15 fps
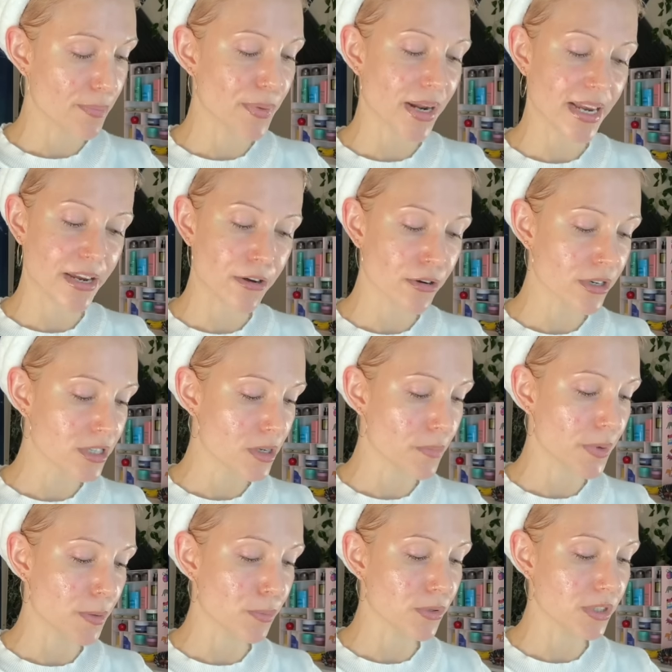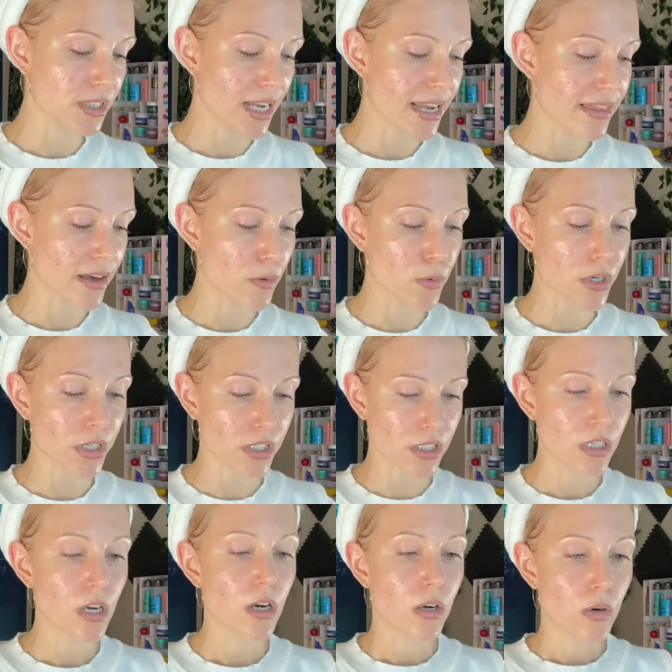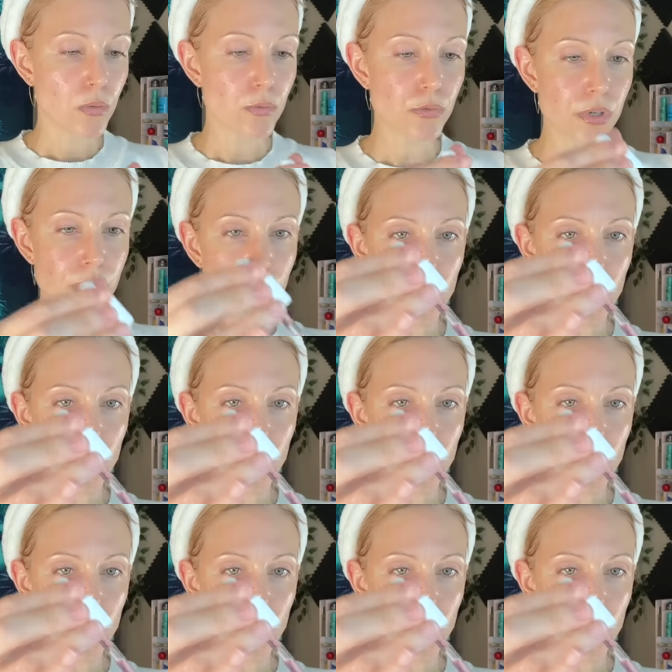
but I hear some people say that works really